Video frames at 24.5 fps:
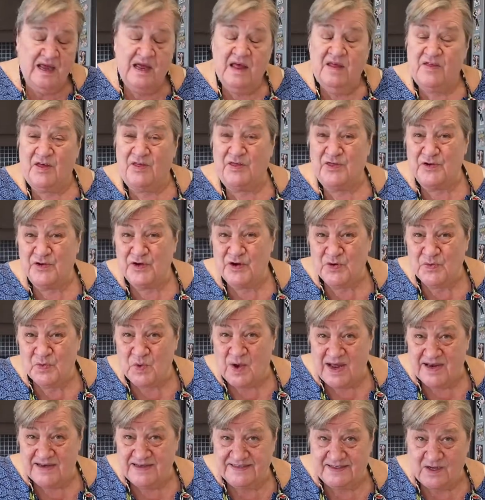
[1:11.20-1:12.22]
The third
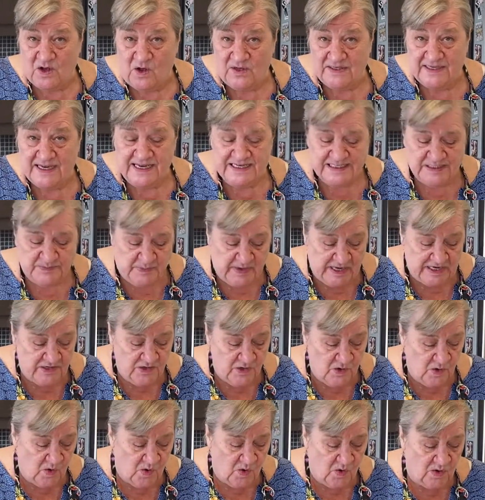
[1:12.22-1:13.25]
one is called
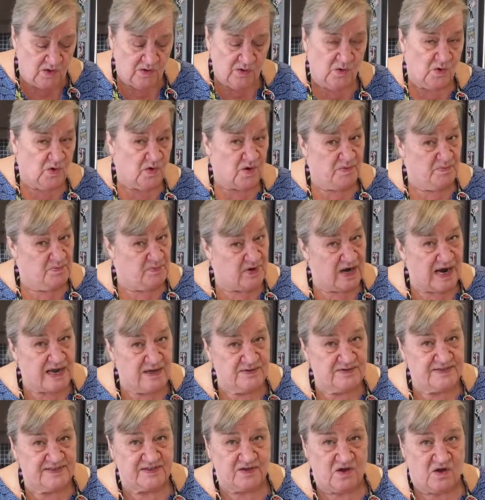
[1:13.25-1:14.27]
espagnole, or
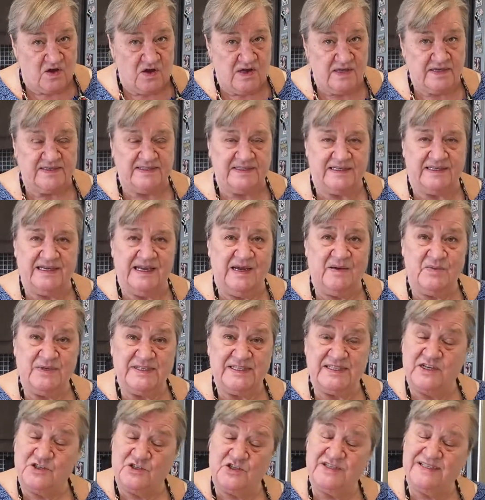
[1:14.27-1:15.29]
brown sauce. And with
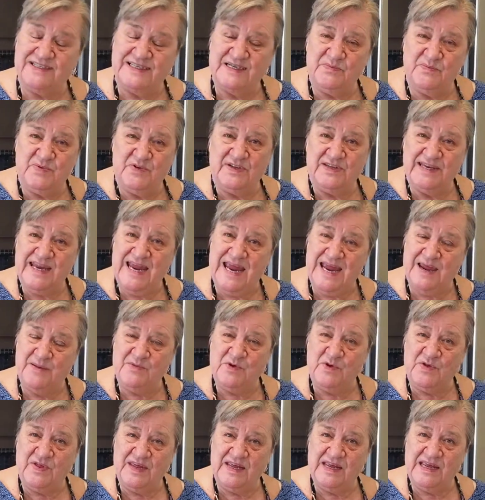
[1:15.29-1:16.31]
such a simple name,
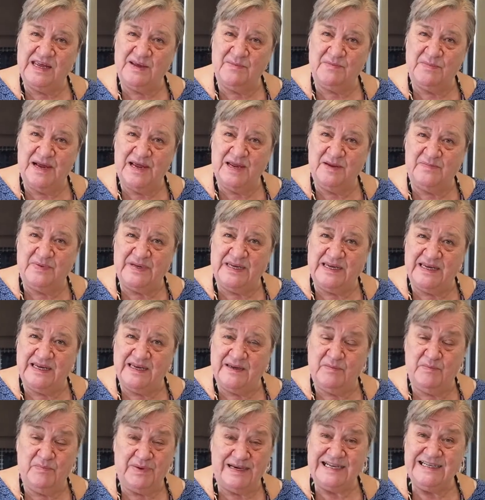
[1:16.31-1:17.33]
you think it might be,
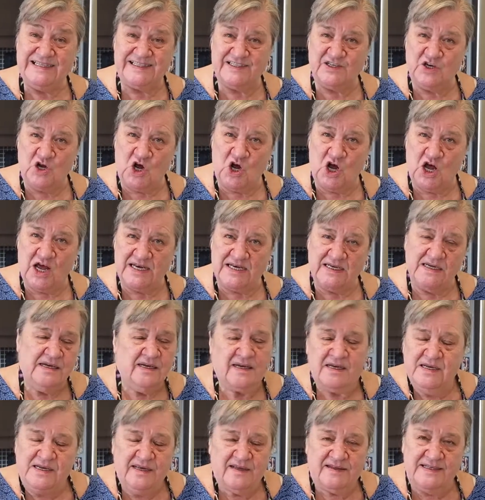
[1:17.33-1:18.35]
but it's not.
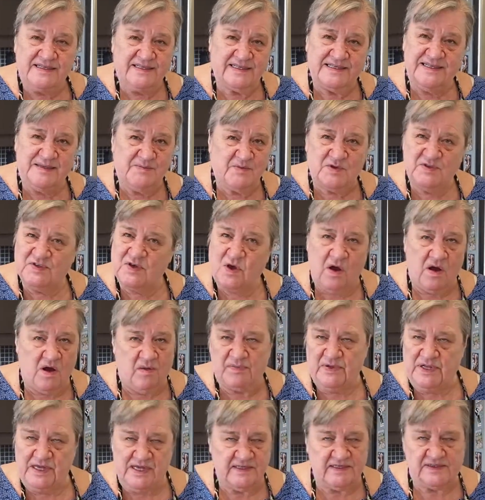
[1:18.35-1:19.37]
This is the most
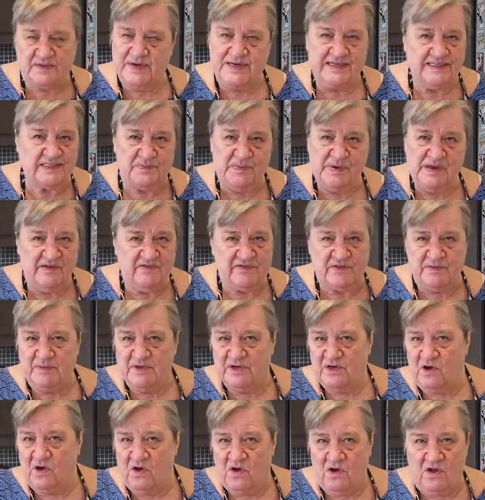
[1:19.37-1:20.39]
complex recipe of
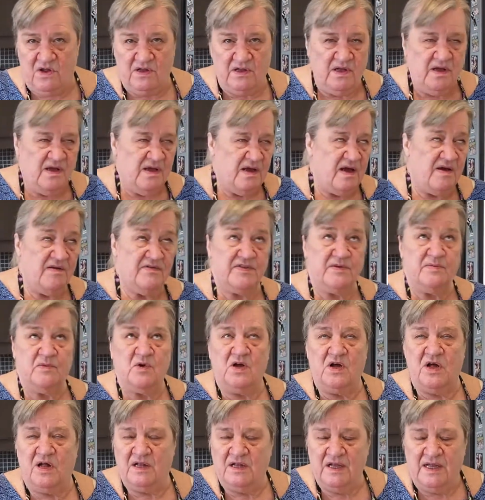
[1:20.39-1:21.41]
them all,
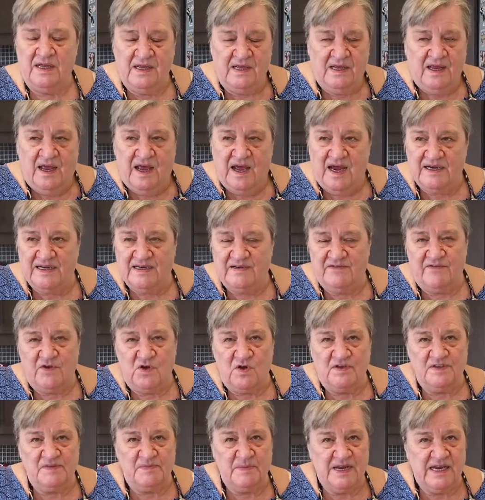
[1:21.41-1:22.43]
and it
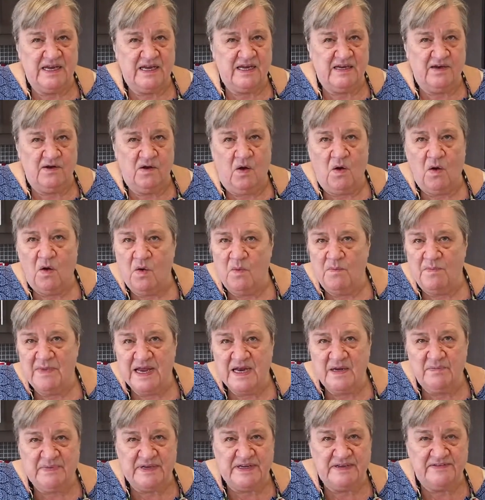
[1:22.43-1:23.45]
involves making
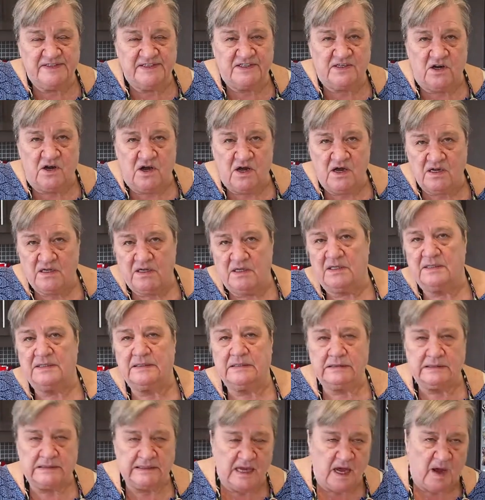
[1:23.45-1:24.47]
homemade beef stock,
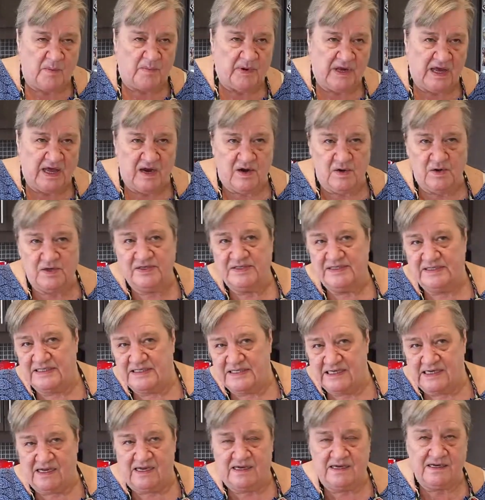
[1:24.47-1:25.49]
couple hours,
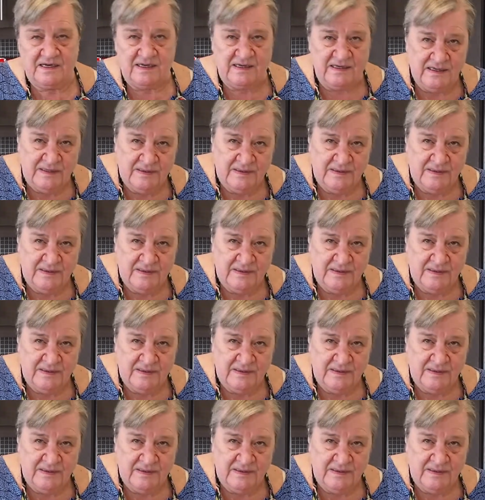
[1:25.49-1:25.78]
tick,